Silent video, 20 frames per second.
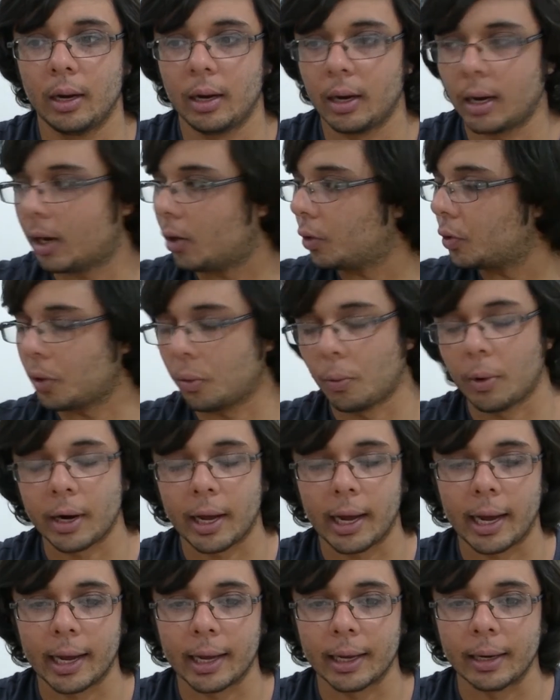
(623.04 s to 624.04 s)
I also want to
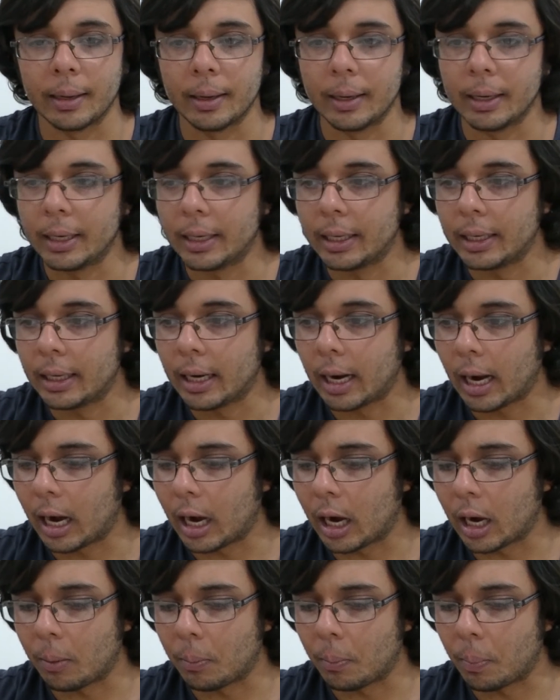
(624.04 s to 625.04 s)
add,
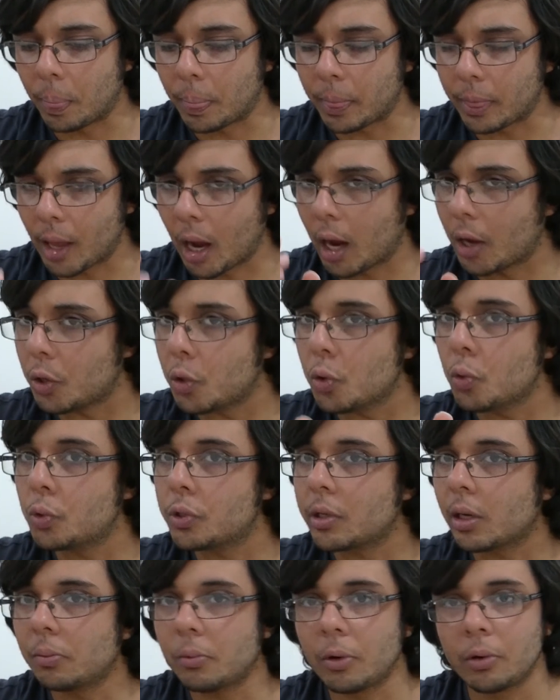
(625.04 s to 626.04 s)
are you
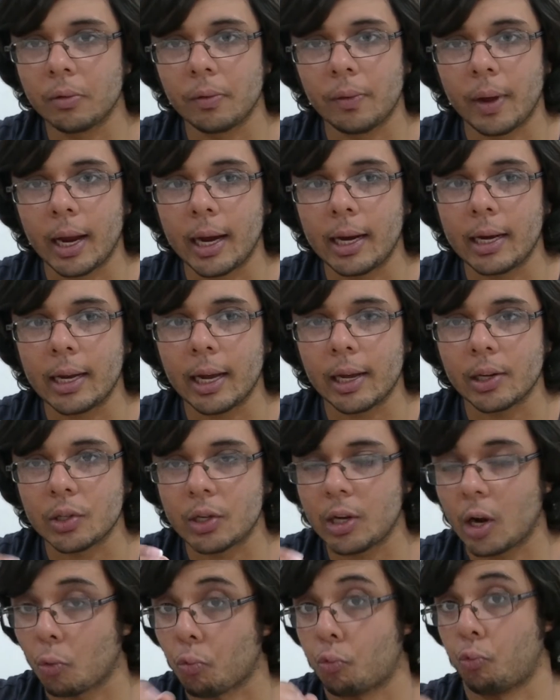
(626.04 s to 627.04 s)
someone with
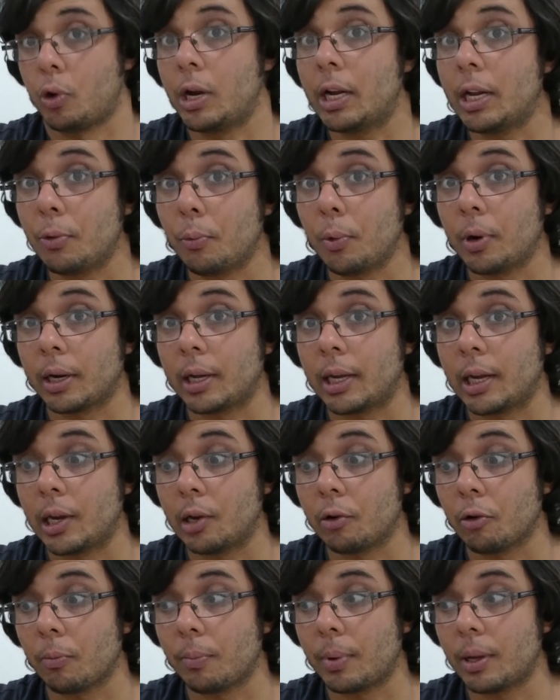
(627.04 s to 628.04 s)
ADHD? I really want to hear
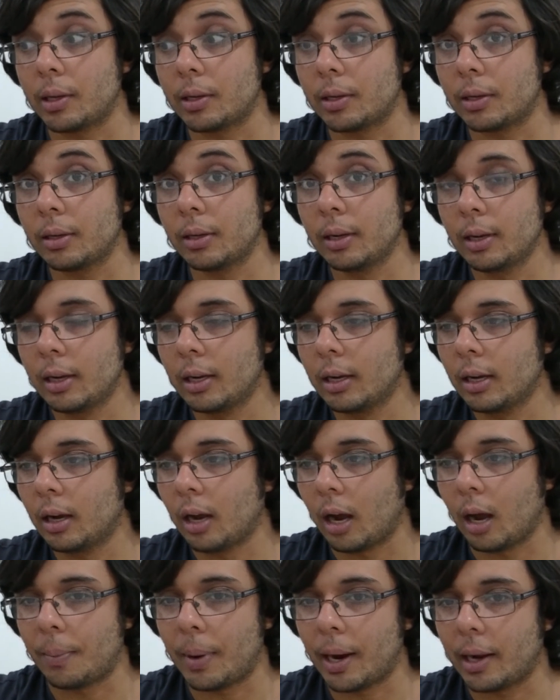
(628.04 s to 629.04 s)
your opinion
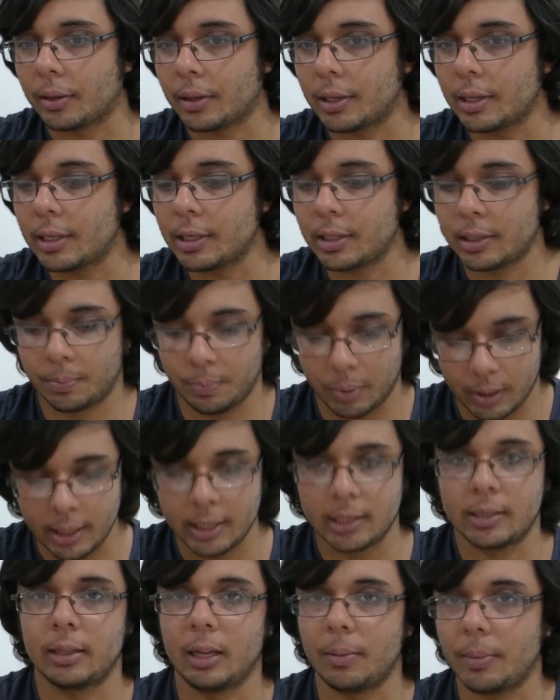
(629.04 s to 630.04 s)
about this.
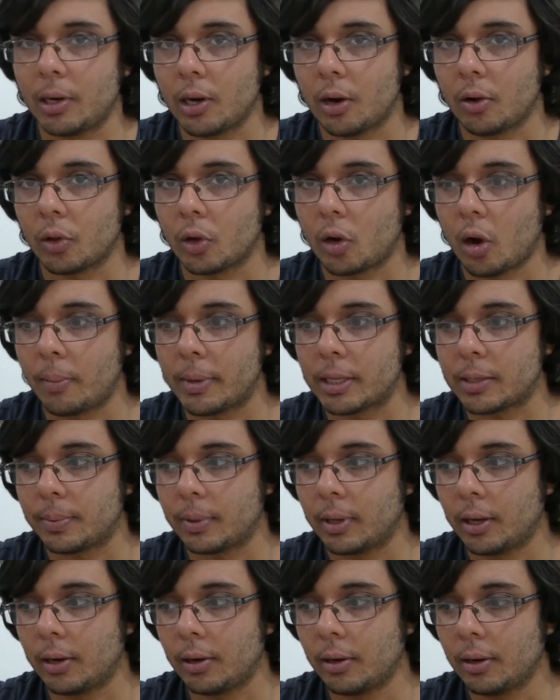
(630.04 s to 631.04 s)
Please let me know in the comments
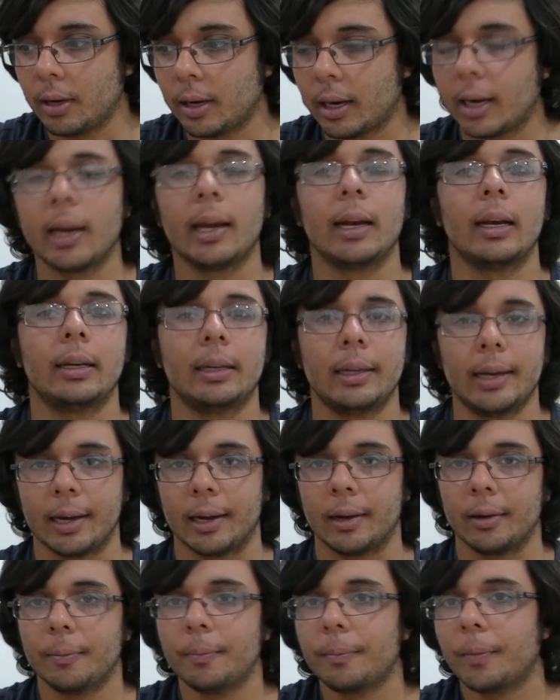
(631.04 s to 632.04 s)
below, and
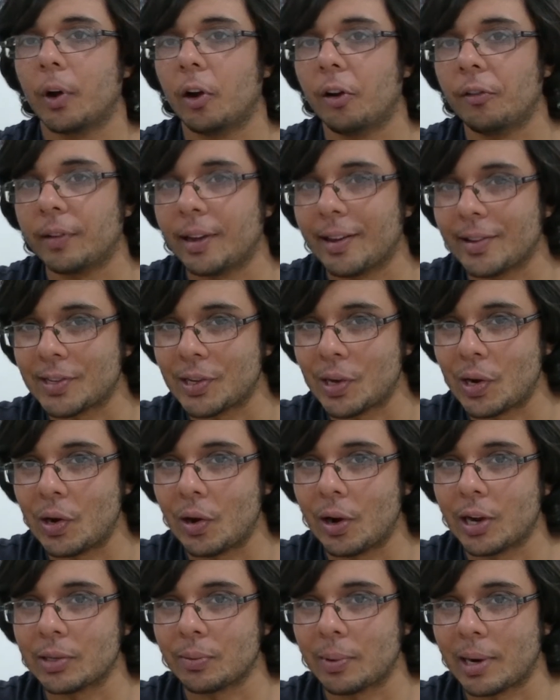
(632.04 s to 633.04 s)
yeah, hopefully I'll see you
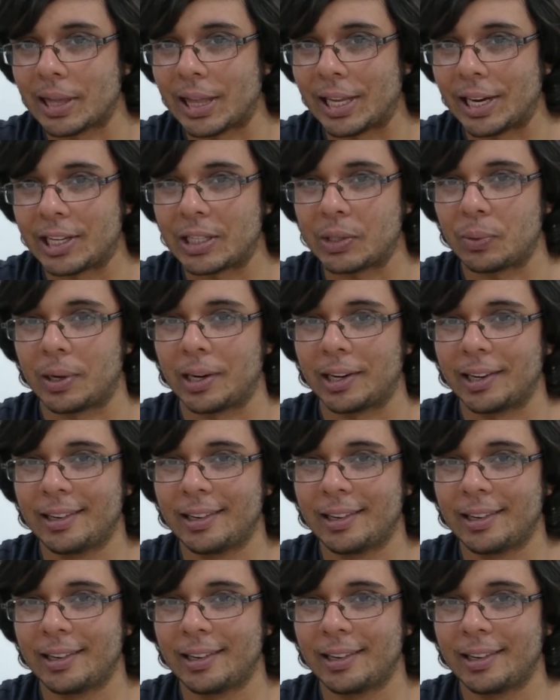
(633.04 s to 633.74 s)
guys around the next one.